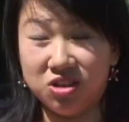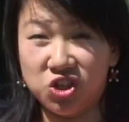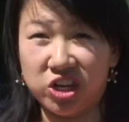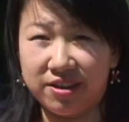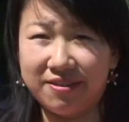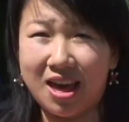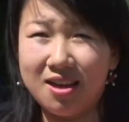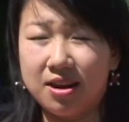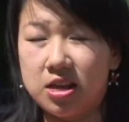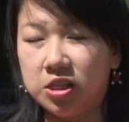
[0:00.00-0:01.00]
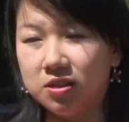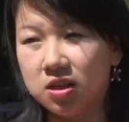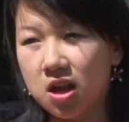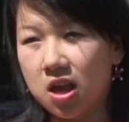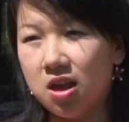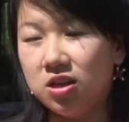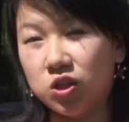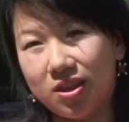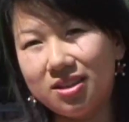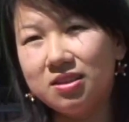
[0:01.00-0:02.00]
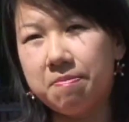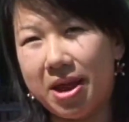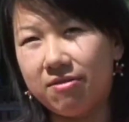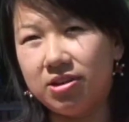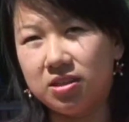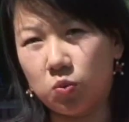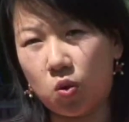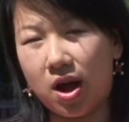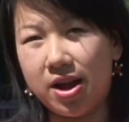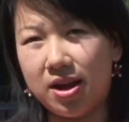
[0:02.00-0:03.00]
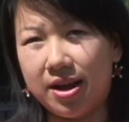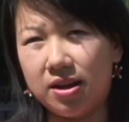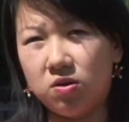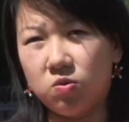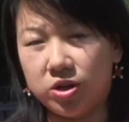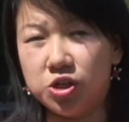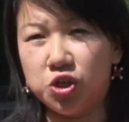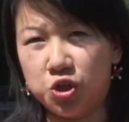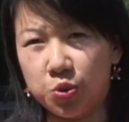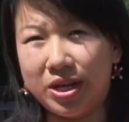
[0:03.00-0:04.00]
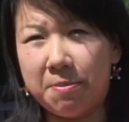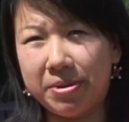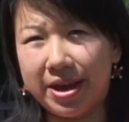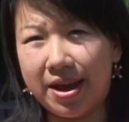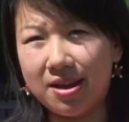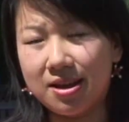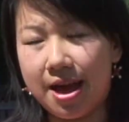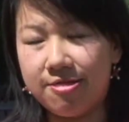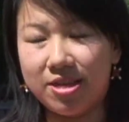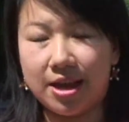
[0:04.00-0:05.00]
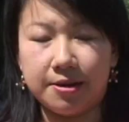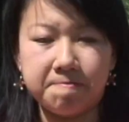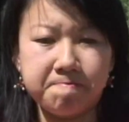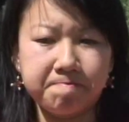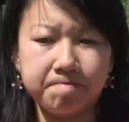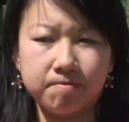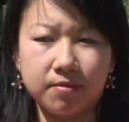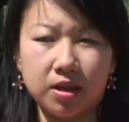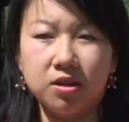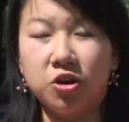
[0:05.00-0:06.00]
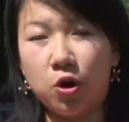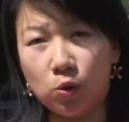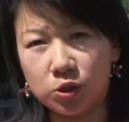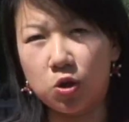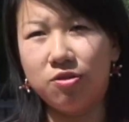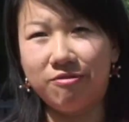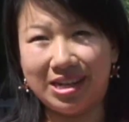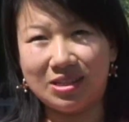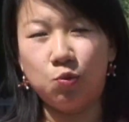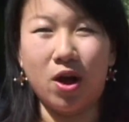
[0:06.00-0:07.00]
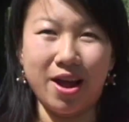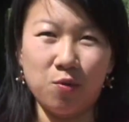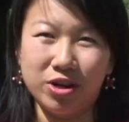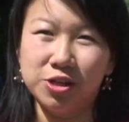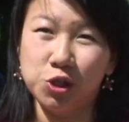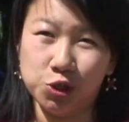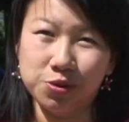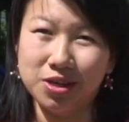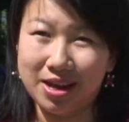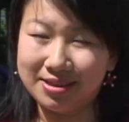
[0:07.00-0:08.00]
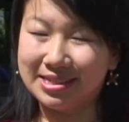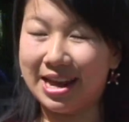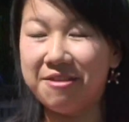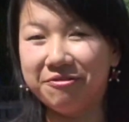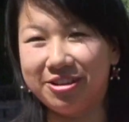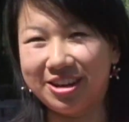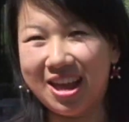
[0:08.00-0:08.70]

achieve that, and so that's the main reason why I wanted to do an M B A, and then you know, also the reason why I wanted to do it at Stanford.